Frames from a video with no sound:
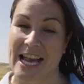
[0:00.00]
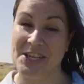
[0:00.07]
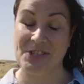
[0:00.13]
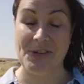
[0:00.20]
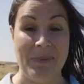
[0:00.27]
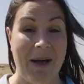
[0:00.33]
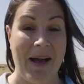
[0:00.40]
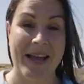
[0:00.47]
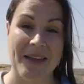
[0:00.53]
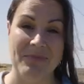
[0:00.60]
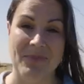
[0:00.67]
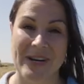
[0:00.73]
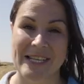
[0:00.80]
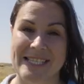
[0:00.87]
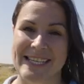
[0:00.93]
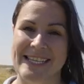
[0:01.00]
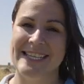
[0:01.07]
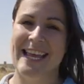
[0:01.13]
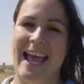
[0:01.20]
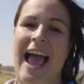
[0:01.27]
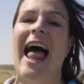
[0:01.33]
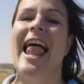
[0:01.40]
national park in Britain?
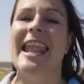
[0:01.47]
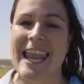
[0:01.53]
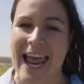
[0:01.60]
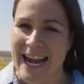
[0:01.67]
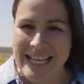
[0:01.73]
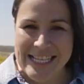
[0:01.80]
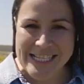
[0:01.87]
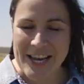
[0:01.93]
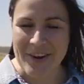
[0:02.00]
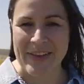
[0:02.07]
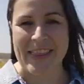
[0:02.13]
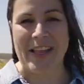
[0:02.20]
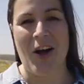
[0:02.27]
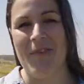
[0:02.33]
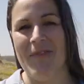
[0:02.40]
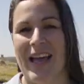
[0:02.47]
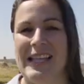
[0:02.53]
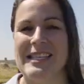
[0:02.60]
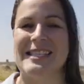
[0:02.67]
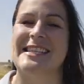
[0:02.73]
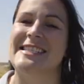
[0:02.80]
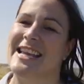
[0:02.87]
Let us know in the
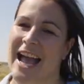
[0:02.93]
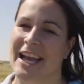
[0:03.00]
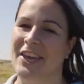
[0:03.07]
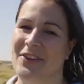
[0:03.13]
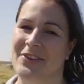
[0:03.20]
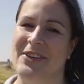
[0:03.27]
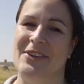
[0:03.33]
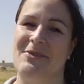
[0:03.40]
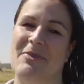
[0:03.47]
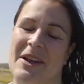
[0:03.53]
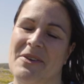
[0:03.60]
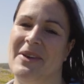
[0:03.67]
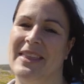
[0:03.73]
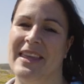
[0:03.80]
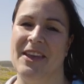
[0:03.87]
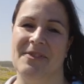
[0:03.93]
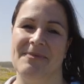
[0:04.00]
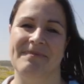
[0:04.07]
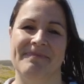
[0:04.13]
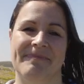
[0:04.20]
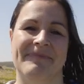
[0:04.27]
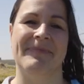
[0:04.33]
comments and tag who you'd bring with you.
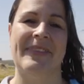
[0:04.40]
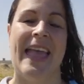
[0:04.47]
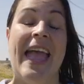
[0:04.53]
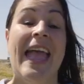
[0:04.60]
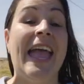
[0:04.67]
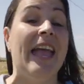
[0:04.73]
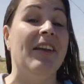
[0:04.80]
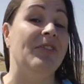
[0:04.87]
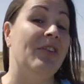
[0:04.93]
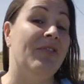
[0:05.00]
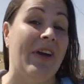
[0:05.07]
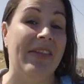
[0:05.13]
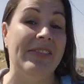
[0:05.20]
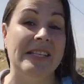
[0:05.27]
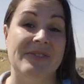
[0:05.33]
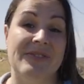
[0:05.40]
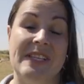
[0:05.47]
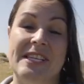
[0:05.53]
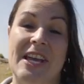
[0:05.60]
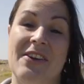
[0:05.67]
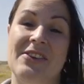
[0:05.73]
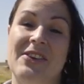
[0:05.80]
If you found this
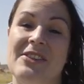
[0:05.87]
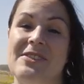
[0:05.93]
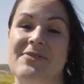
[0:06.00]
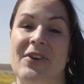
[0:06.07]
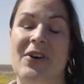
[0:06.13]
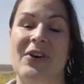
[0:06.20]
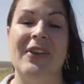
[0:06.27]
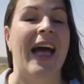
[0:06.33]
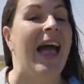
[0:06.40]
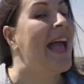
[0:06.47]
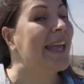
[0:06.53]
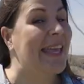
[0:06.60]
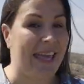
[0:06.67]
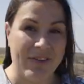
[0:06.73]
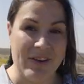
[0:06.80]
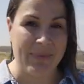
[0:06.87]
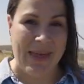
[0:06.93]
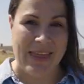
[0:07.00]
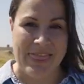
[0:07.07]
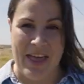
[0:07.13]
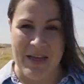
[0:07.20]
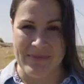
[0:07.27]
video useful, give it a
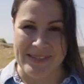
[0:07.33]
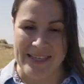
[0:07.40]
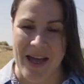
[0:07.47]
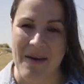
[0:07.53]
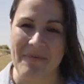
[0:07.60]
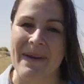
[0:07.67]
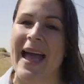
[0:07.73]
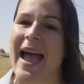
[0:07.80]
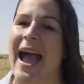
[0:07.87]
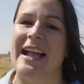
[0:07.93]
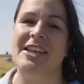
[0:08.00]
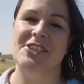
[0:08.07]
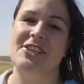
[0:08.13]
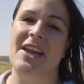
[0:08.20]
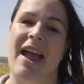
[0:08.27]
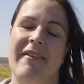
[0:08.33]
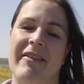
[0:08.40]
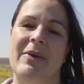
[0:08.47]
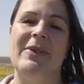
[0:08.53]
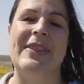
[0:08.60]
big thumbs up and share it